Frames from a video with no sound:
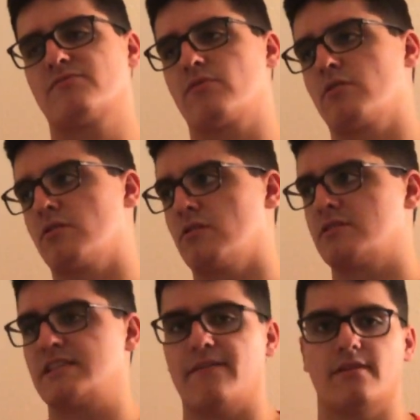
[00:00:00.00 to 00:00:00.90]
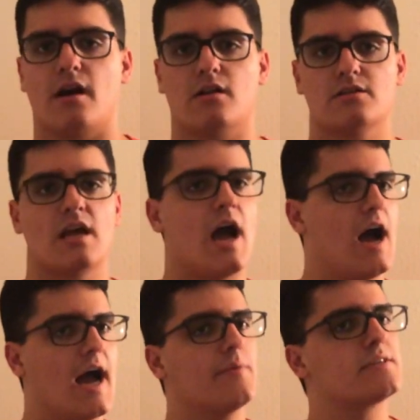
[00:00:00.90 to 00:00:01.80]
for $7,
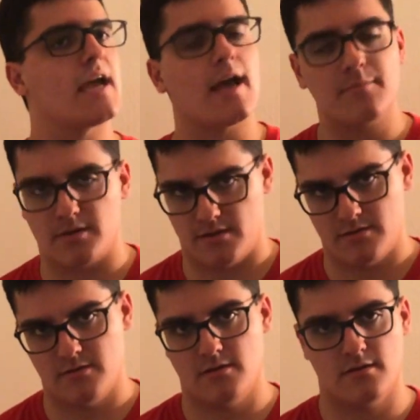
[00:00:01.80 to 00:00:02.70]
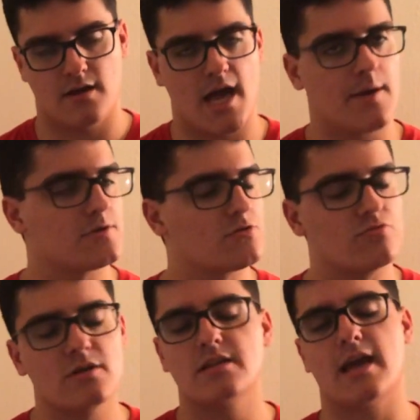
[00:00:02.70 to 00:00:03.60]
I was happy. I was
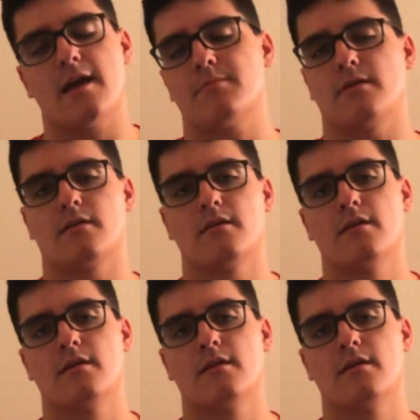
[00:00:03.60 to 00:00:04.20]
really happy.